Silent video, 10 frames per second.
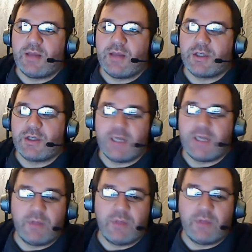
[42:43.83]
She got a really
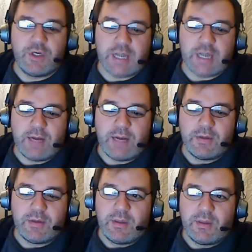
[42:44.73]
good job,
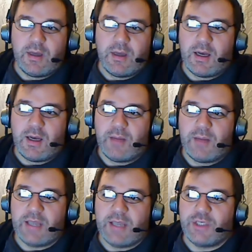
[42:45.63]
and
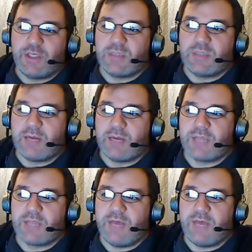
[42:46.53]
she was almost
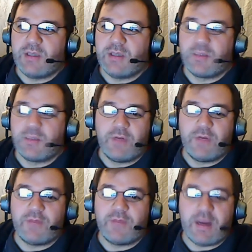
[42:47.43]
having somewhat of an
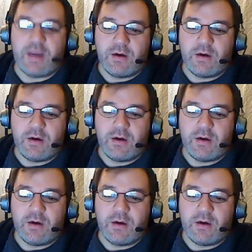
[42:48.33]
affair.